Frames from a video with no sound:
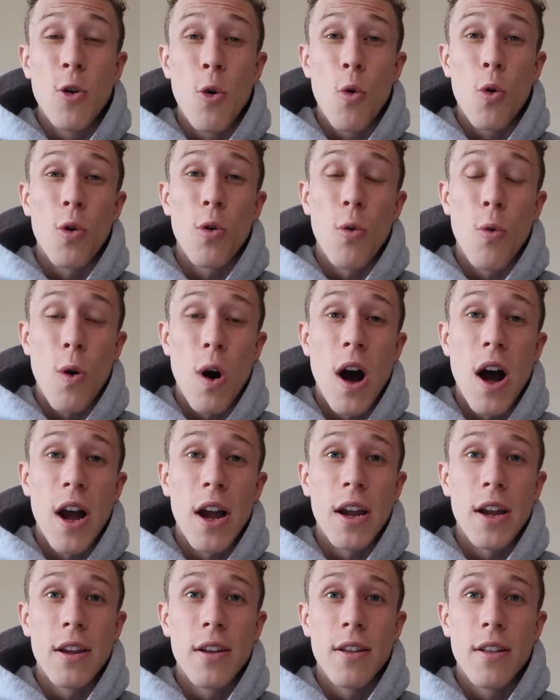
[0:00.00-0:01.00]
your
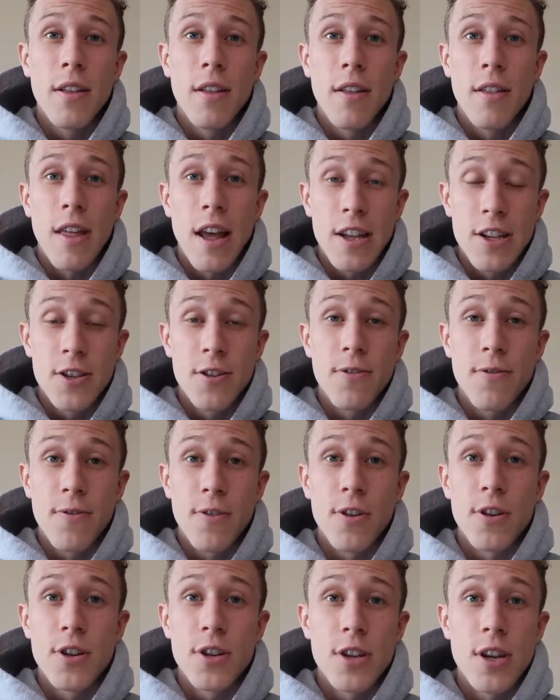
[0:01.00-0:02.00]
why. That's the
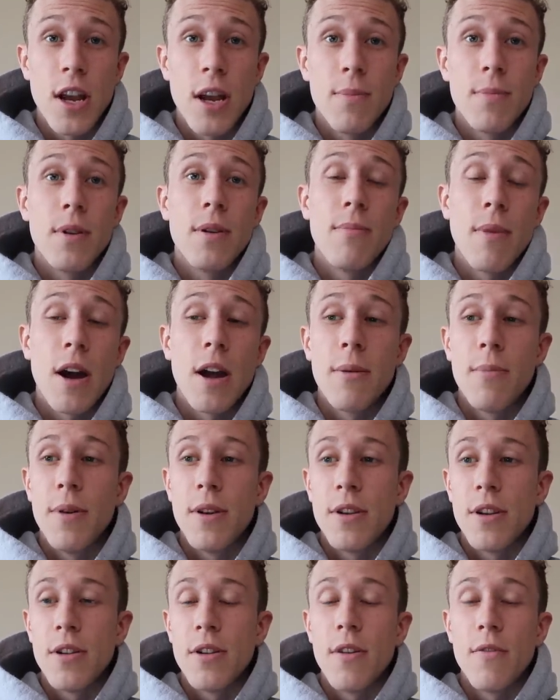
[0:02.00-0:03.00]
first step, in my
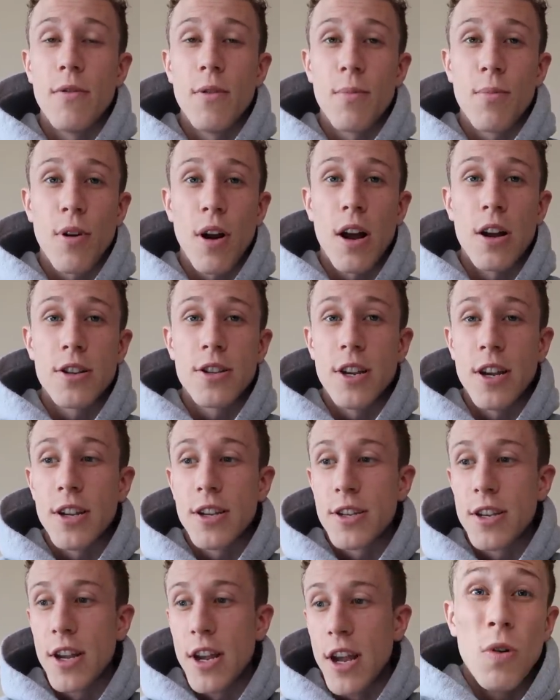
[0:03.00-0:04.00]
opinion, of the
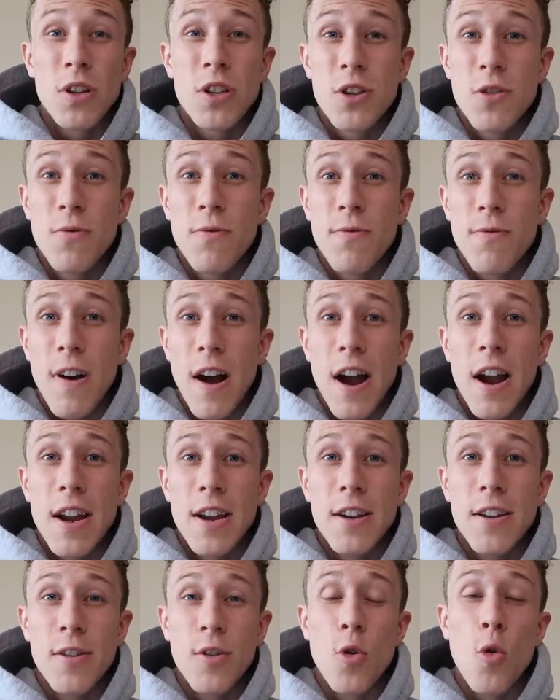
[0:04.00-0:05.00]
process. Once you
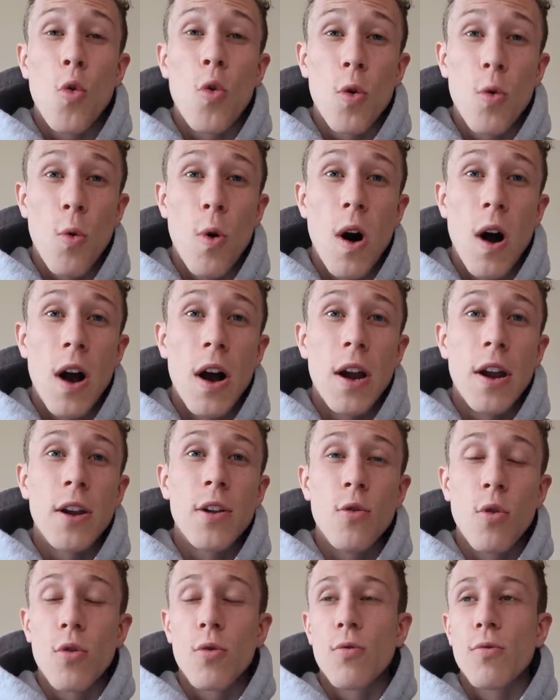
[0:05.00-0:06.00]
find your why,
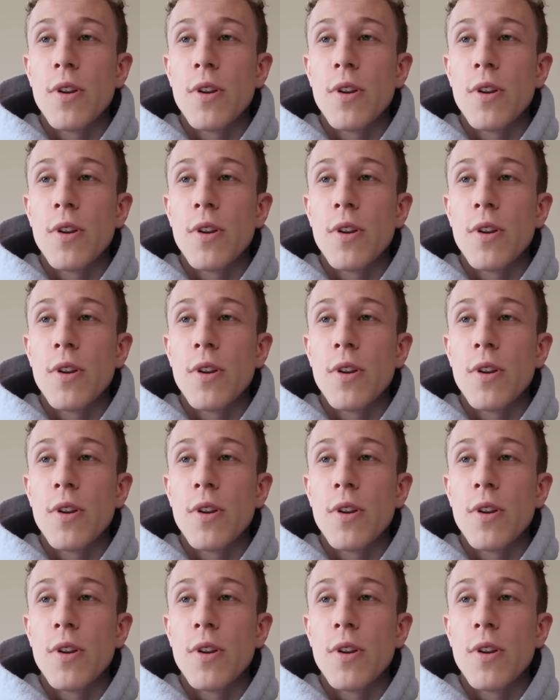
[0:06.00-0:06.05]
your